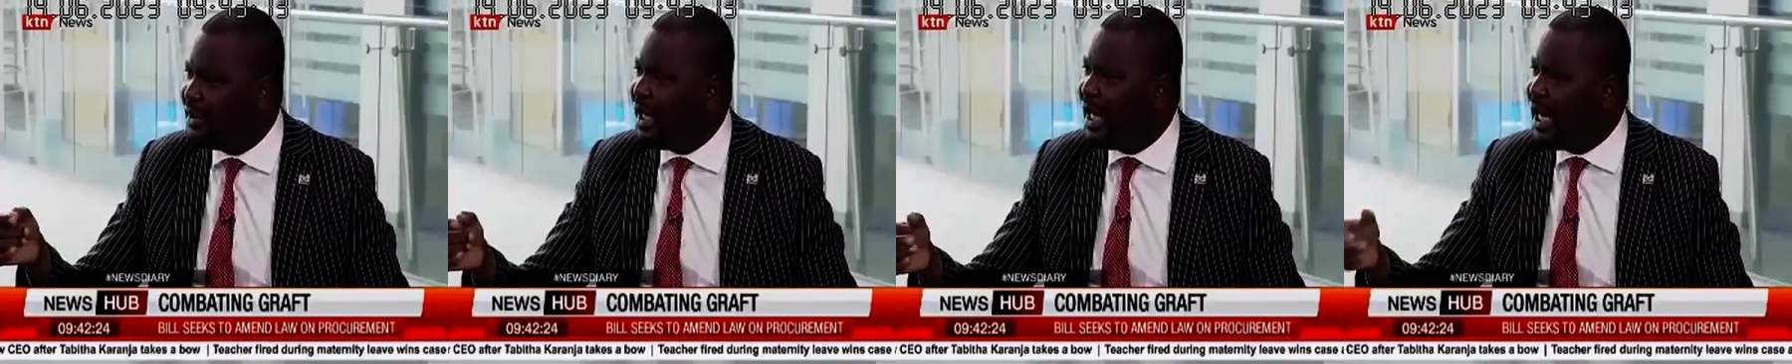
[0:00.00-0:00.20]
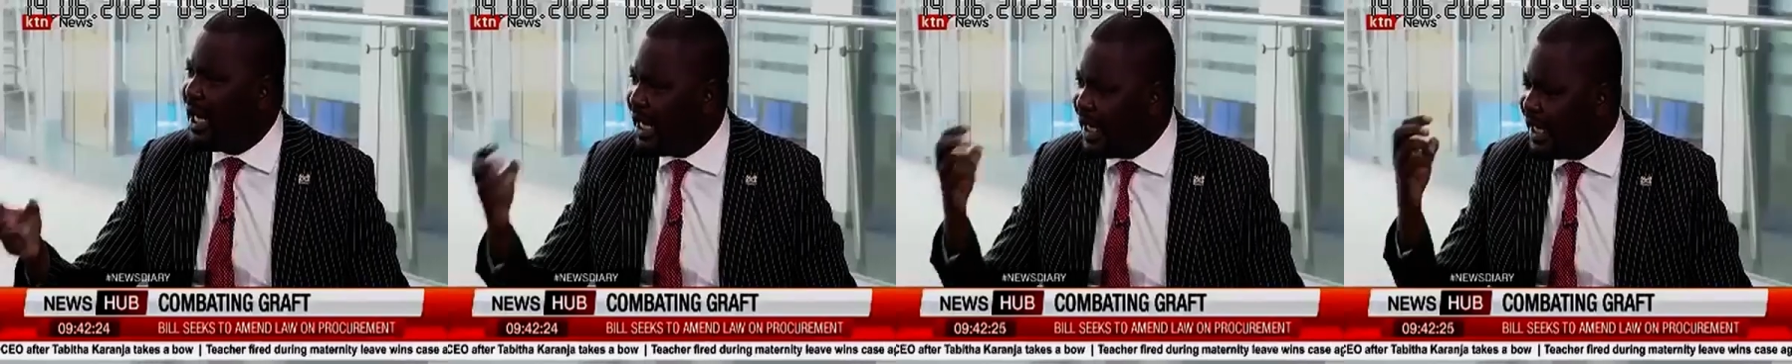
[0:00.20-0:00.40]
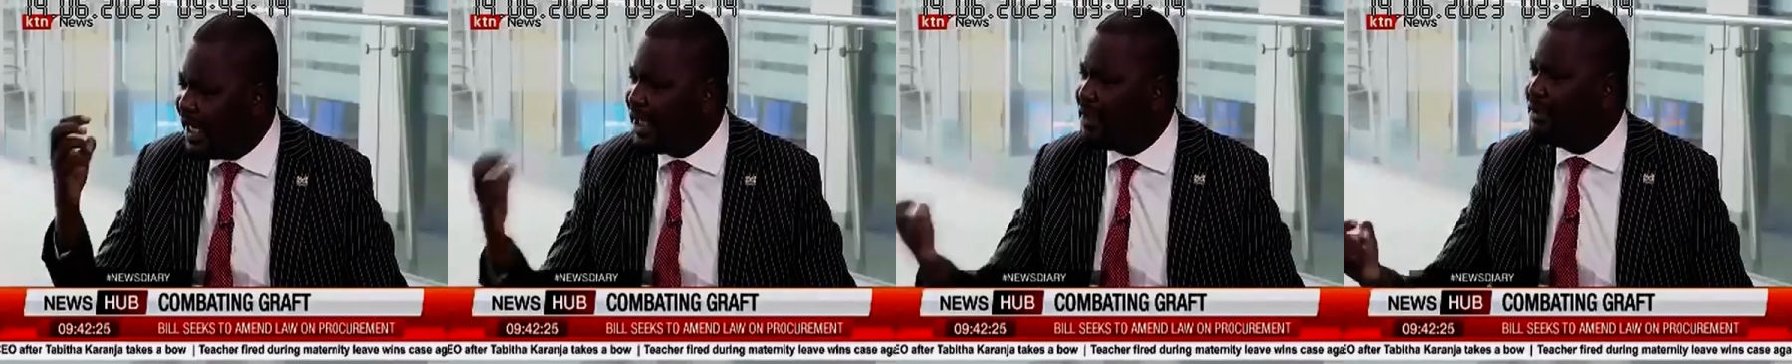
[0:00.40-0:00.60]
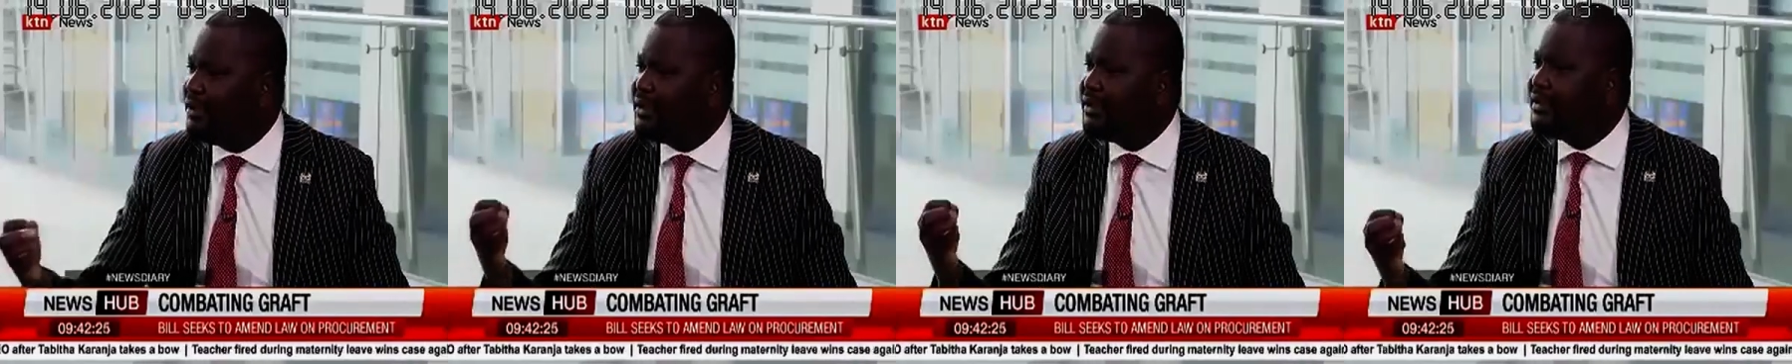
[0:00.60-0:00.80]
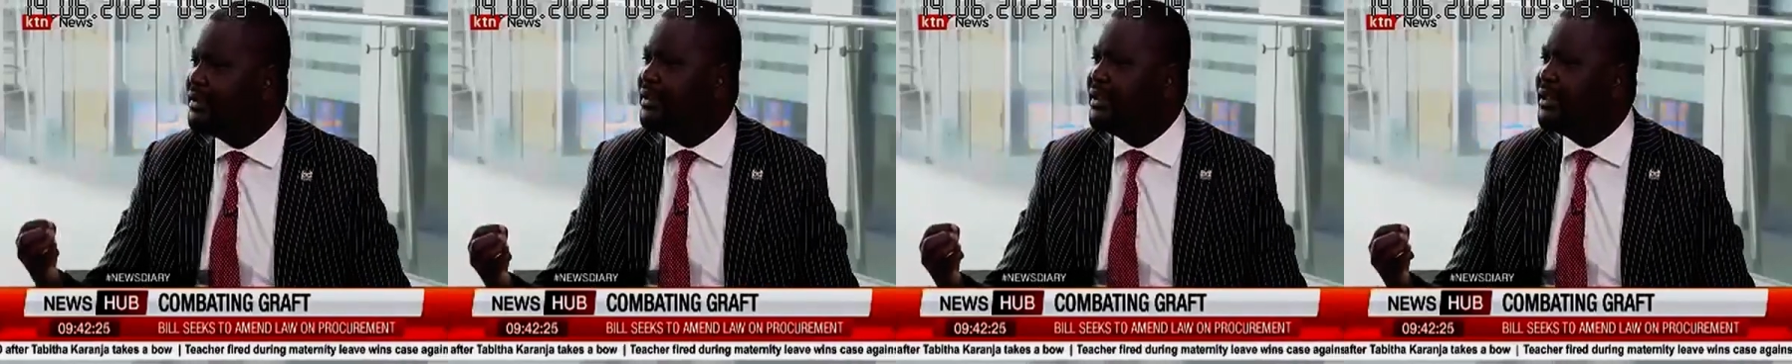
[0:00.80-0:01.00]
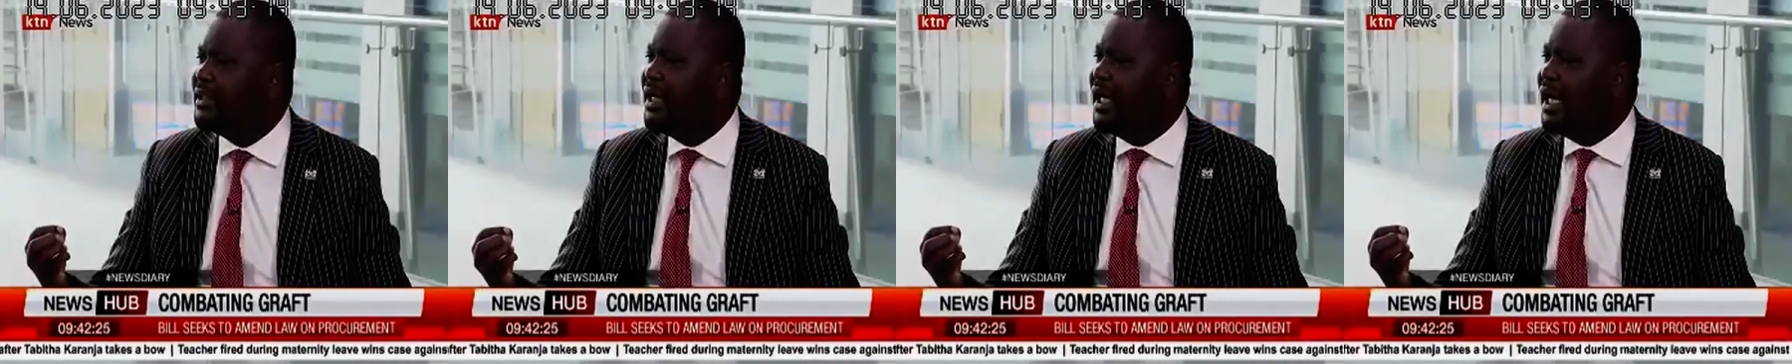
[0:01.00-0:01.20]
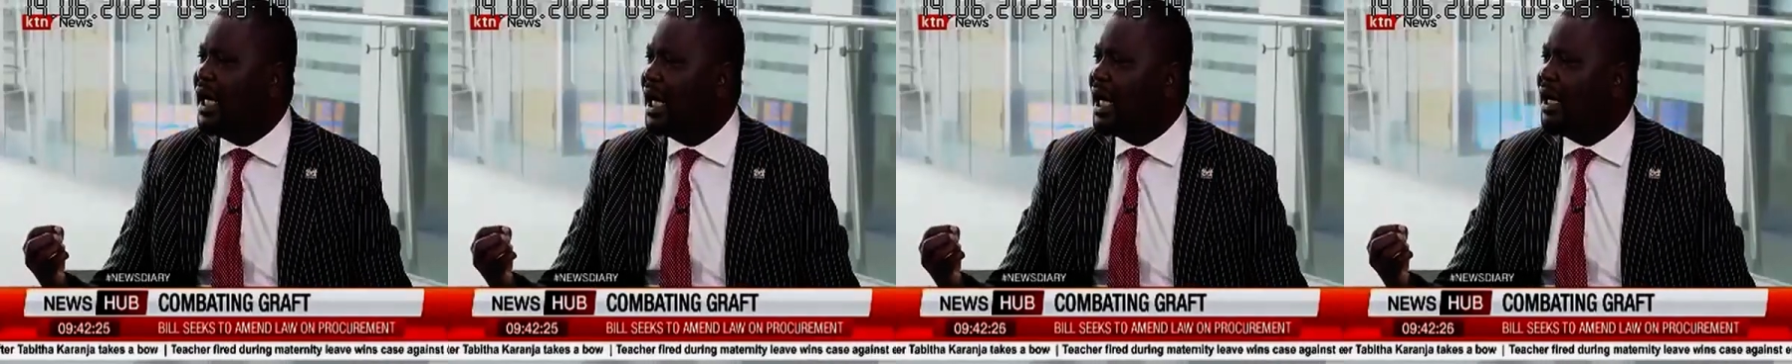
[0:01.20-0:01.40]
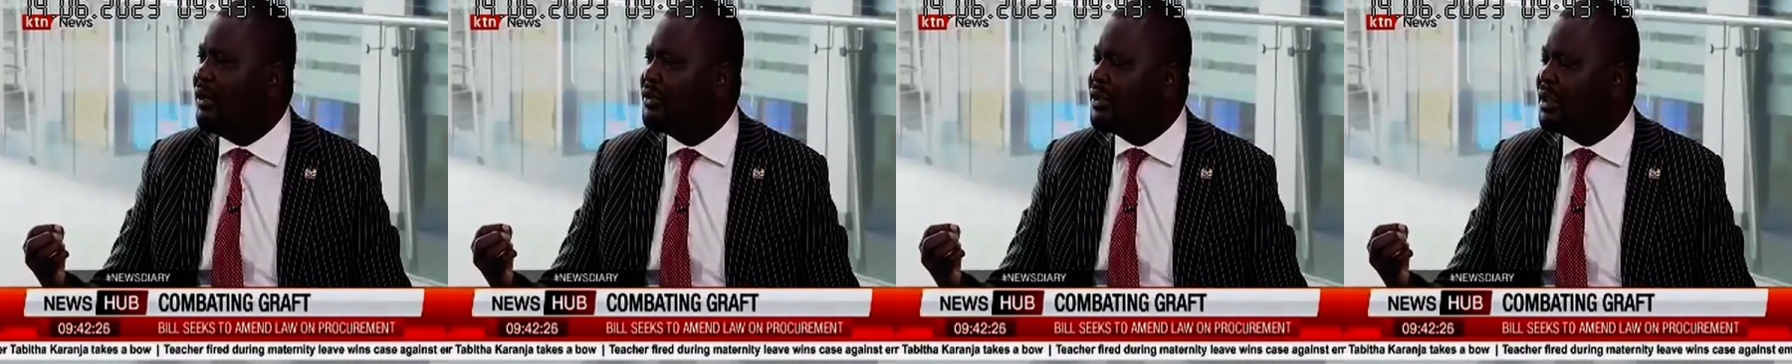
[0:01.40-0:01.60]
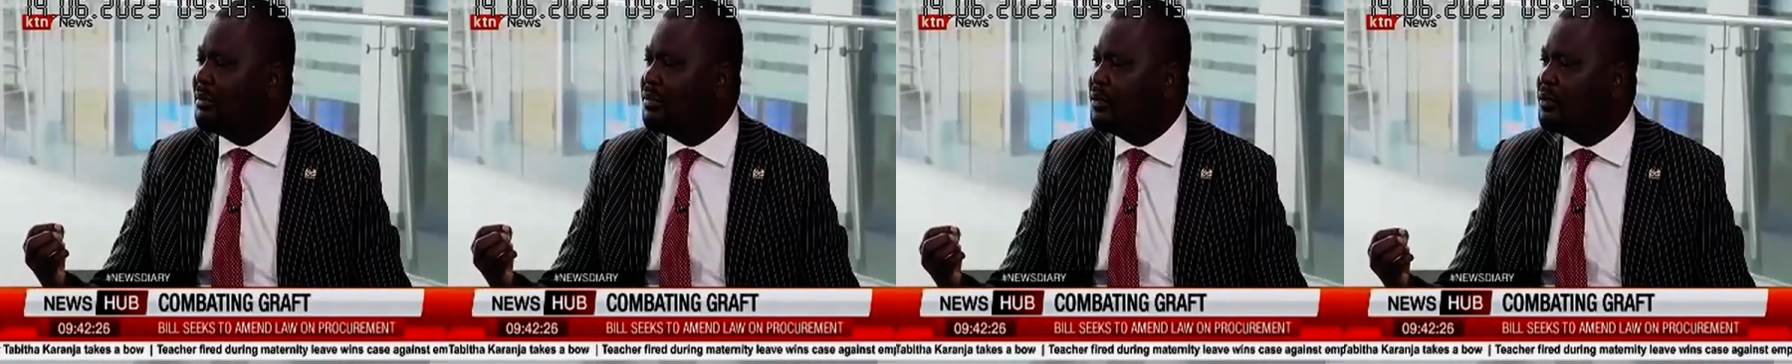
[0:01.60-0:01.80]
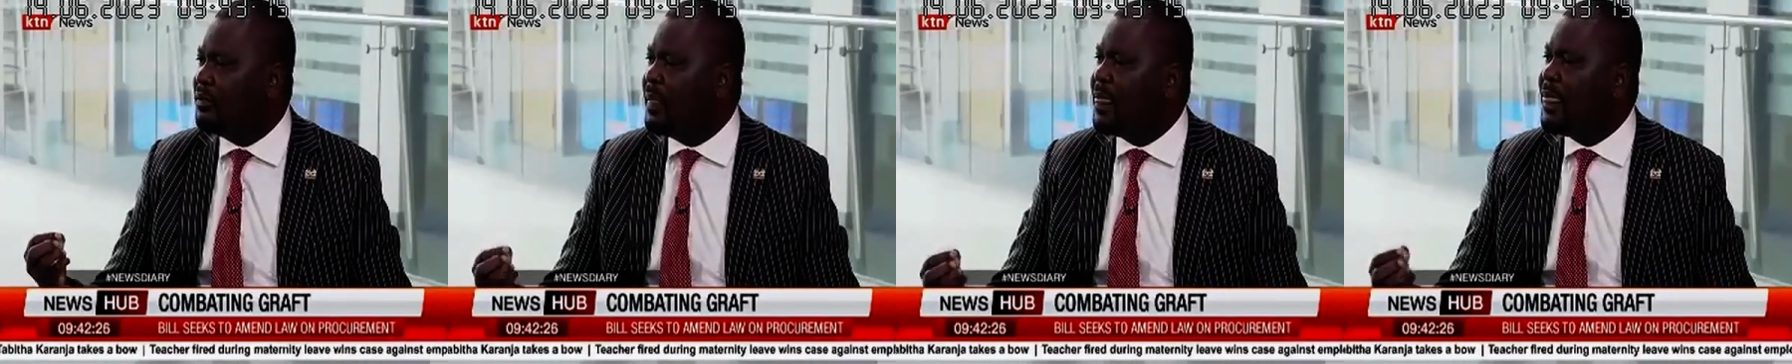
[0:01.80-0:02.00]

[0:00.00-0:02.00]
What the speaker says: are held accountable.